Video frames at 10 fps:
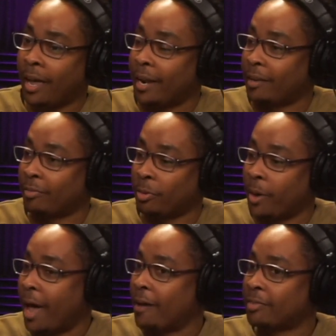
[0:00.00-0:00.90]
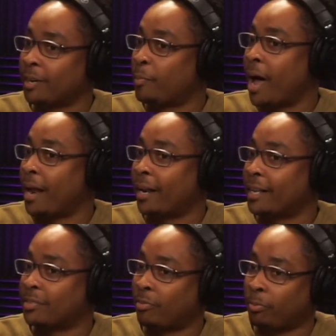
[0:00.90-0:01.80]
And if you have somebody
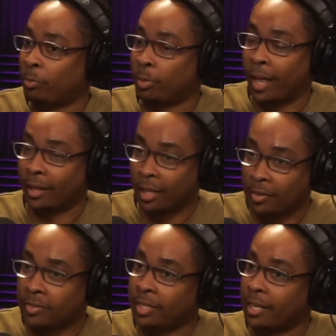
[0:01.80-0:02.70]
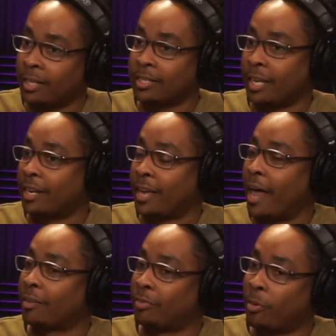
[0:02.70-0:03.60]
that lives in the state of
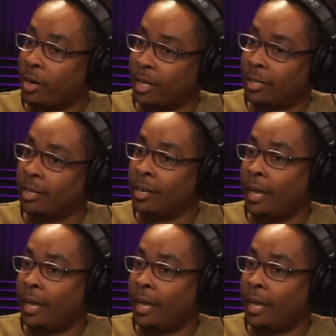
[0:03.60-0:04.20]
California